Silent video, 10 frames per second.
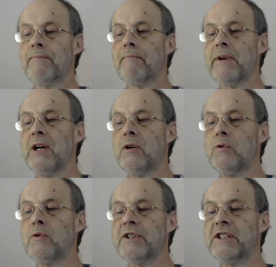
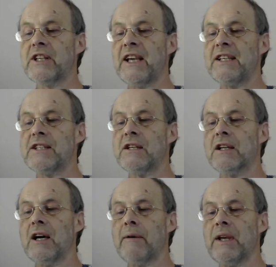Behold, the days are
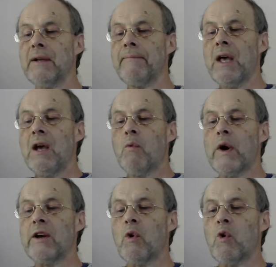coming
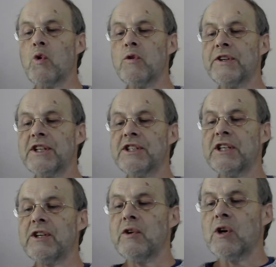when all that is
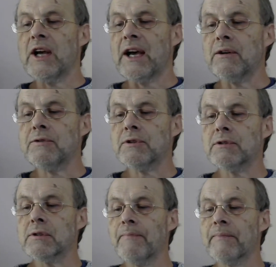in your
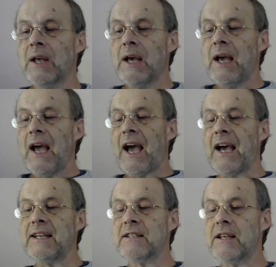house
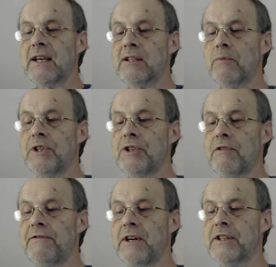and that which your
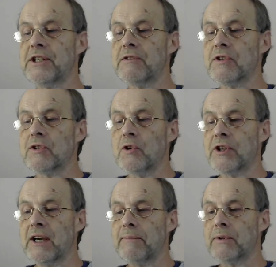fathers have stored
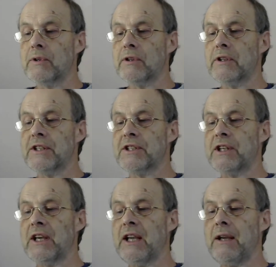up till this
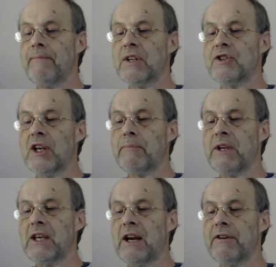day shall be
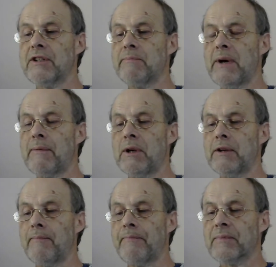carried to Babylon.
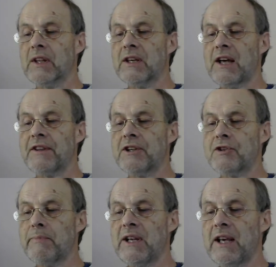Nothing shall
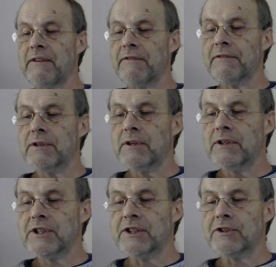be left,
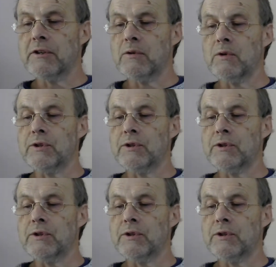says the Lord.